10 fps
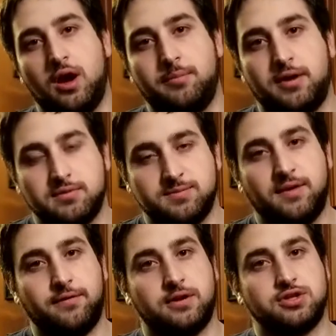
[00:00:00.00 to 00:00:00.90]
but it was my
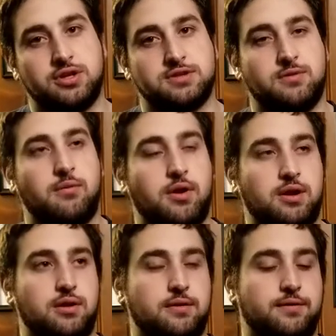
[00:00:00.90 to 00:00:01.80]
first year, so I wanted to
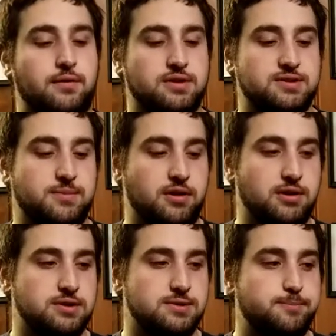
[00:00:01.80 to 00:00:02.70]
get the full experience.